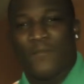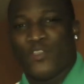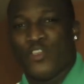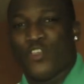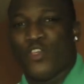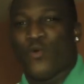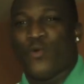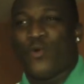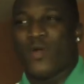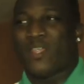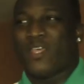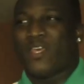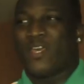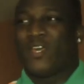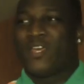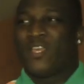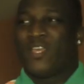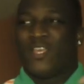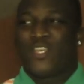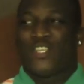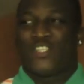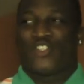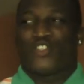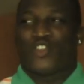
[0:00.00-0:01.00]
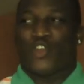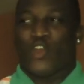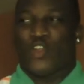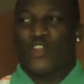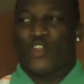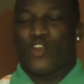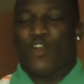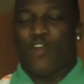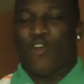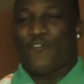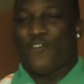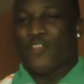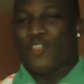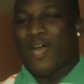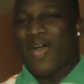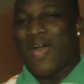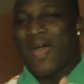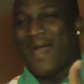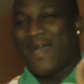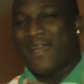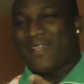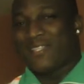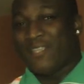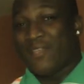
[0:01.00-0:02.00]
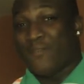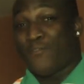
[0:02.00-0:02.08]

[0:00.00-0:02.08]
you don't want to start off on a high